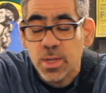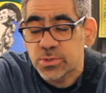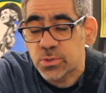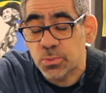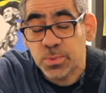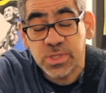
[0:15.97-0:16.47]

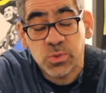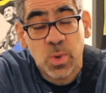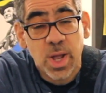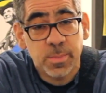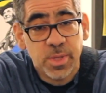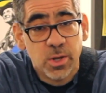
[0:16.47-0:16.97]
So the reason
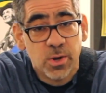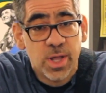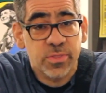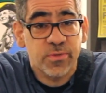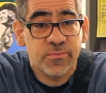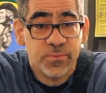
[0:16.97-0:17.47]
why I'm here
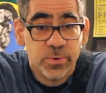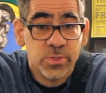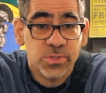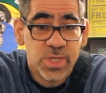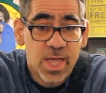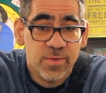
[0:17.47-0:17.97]
at the
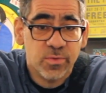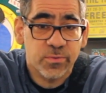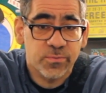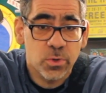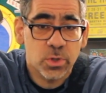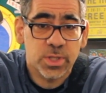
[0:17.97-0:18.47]
first
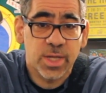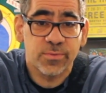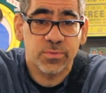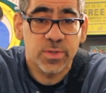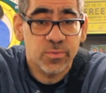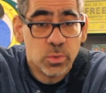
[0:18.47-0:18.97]
ever
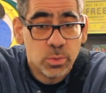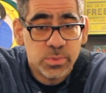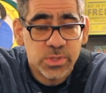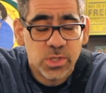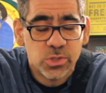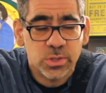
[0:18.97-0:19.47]
Folklife Living Room
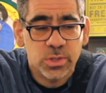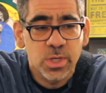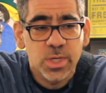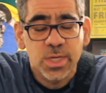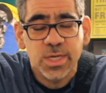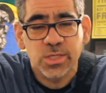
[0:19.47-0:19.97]
session
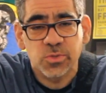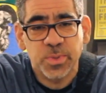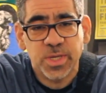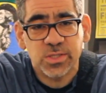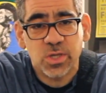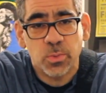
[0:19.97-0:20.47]
is
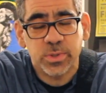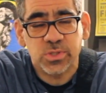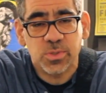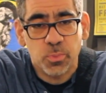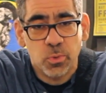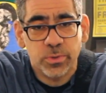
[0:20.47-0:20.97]
because I want to
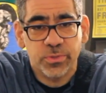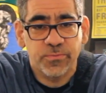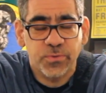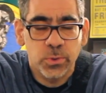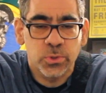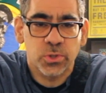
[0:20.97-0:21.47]
support the
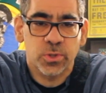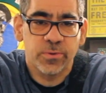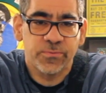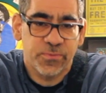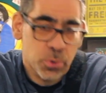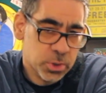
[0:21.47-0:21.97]
Future
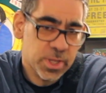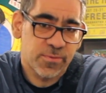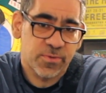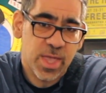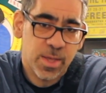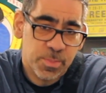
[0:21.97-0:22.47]
of
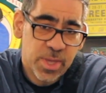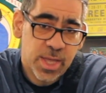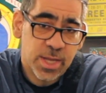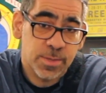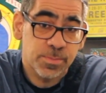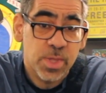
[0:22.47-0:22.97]
Folklife
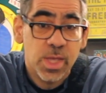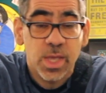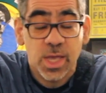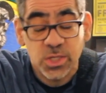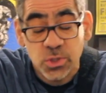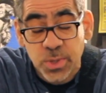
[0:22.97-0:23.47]
campaign.
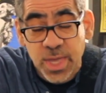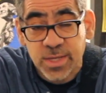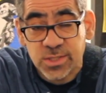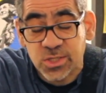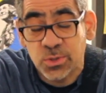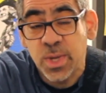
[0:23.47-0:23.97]
And you
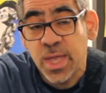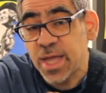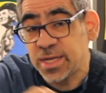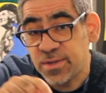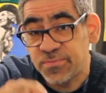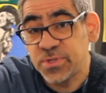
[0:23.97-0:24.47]
can too.
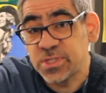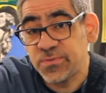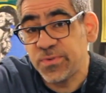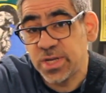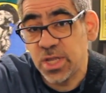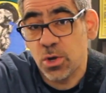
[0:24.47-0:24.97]
And if this
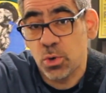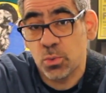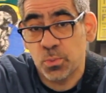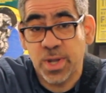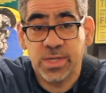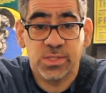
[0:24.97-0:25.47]
video
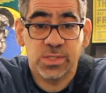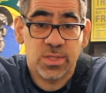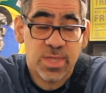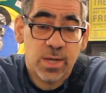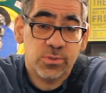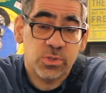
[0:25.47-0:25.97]
raises
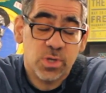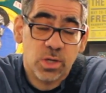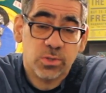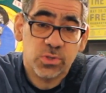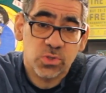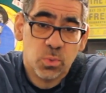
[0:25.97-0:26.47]

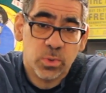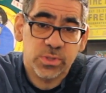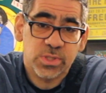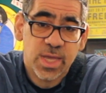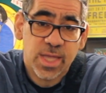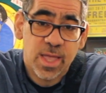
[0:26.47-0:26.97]
$1,000
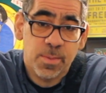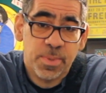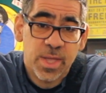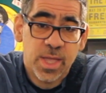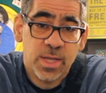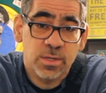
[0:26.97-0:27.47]
towards that
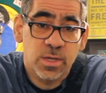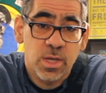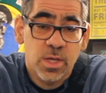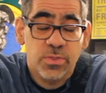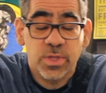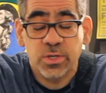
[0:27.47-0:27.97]
campaign,
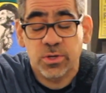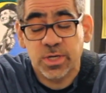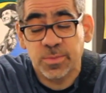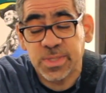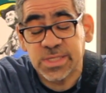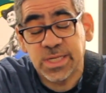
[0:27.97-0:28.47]
then you're
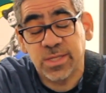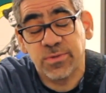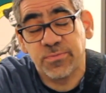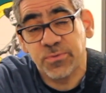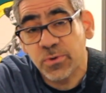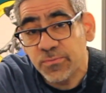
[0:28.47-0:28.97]
going to be seeing
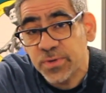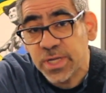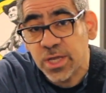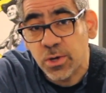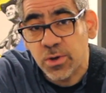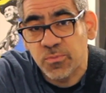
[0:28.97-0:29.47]
the full
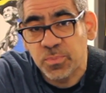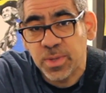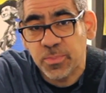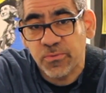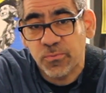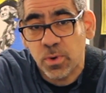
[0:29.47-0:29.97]
video of
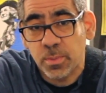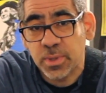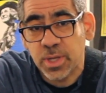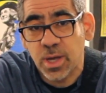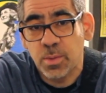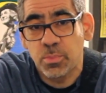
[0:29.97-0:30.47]
me
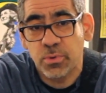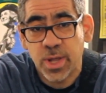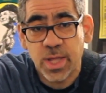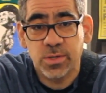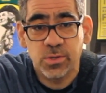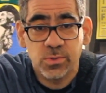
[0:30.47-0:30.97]
performing a
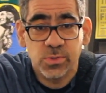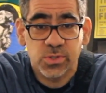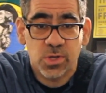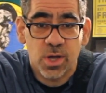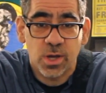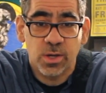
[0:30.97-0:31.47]
brand new
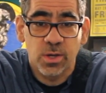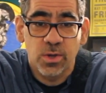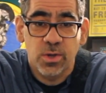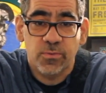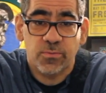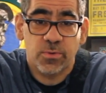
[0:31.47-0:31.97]
song
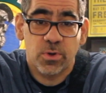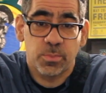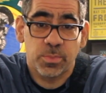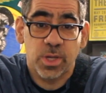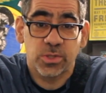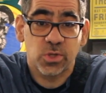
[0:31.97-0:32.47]

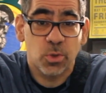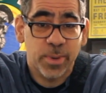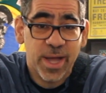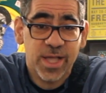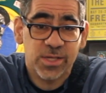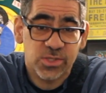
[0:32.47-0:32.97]
from
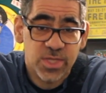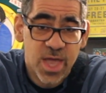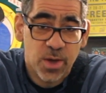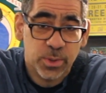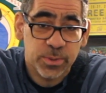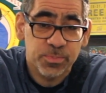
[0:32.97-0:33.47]
Tobias
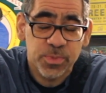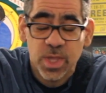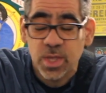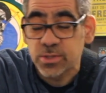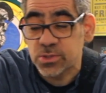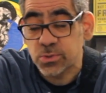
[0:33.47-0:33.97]
the Owl.
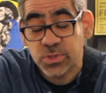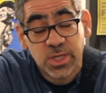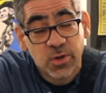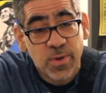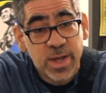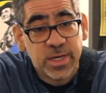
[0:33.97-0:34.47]
So
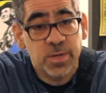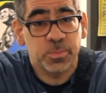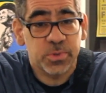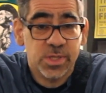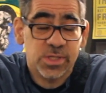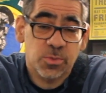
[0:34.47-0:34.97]
stick around
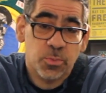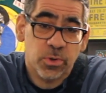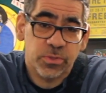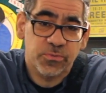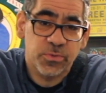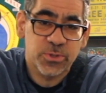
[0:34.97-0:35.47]
and please
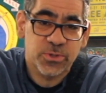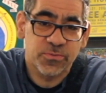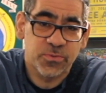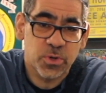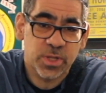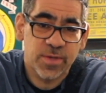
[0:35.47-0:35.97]
support the Future
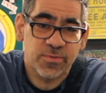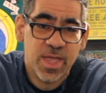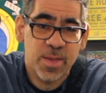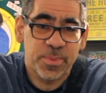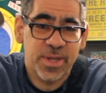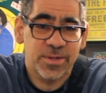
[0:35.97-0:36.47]
of Folklife
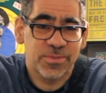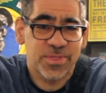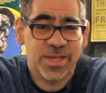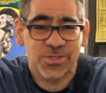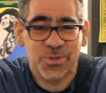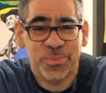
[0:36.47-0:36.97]
campaign.
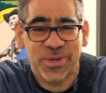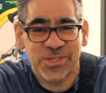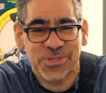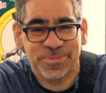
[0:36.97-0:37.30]
Thanks so much.